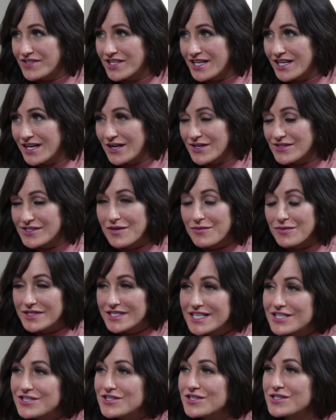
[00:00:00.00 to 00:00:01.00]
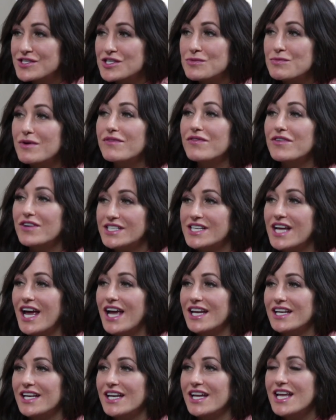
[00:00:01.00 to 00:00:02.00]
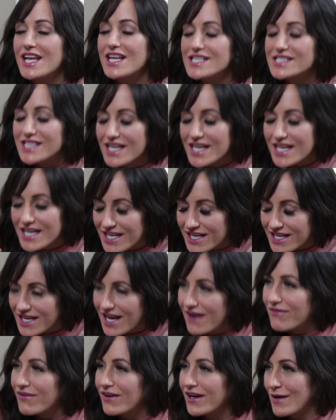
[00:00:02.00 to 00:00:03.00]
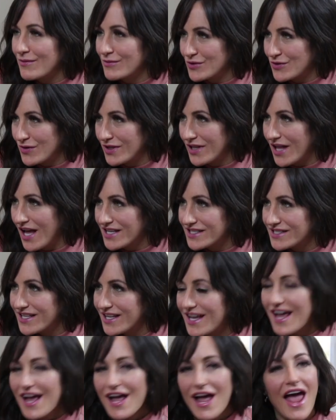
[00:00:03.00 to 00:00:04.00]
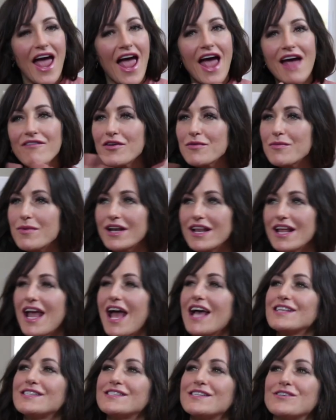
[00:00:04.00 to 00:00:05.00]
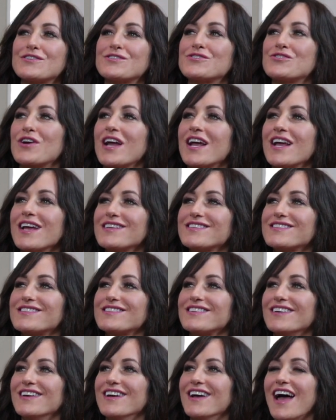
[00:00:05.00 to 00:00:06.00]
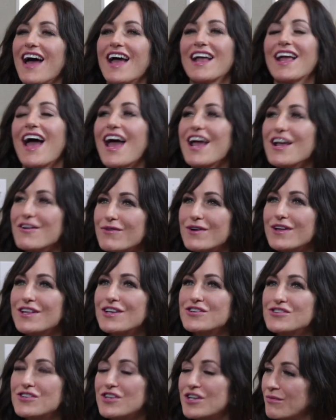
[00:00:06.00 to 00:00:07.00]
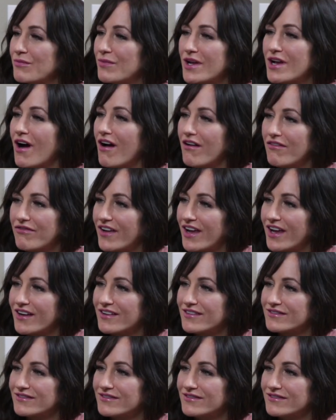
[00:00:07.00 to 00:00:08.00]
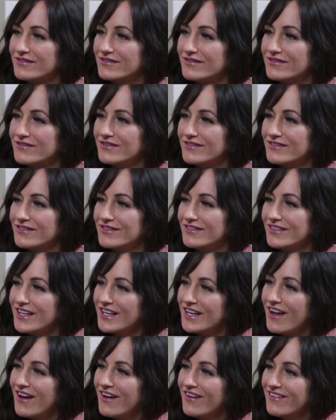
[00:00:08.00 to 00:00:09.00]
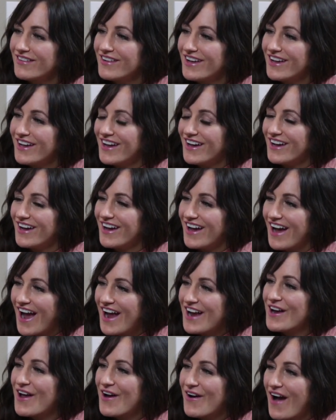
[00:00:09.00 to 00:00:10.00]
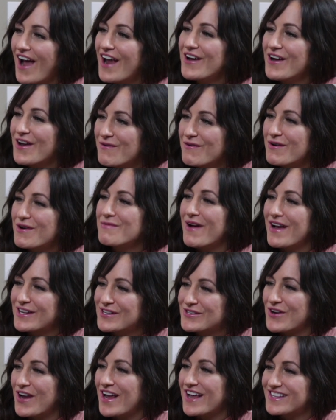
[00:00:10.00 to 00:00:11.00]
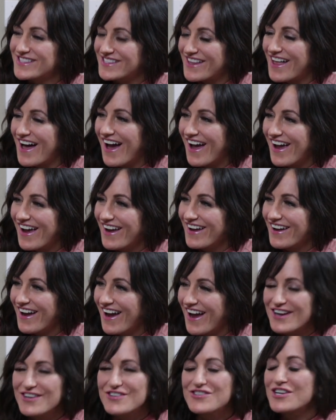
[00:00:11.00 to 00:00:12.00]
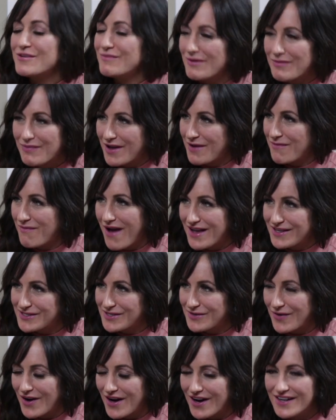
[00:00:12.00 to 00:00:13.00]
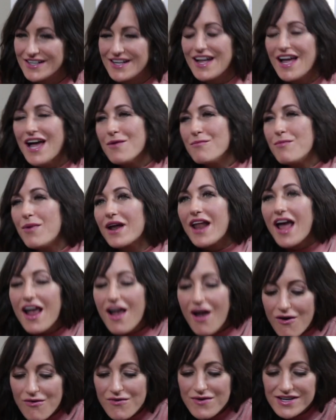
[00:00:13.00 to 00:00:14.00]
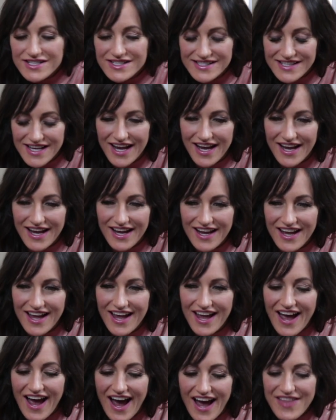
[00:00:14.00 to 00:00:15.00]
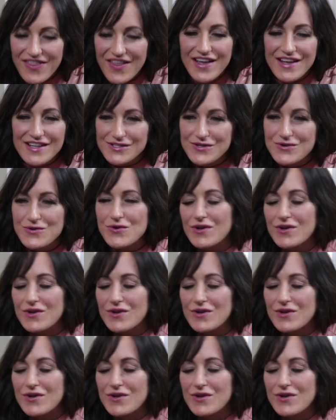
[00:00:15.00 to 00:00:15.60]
years. I've been teaching Zumba for 10. He's never come to a class. Everybody has their strengths. Like, I really shouldn't be golfing. You know? Yeah, I see what you're getting at. I know where my strengths lie. Yeah. I shouldn't be playing basketball. But I always say, I think it's cool. Like,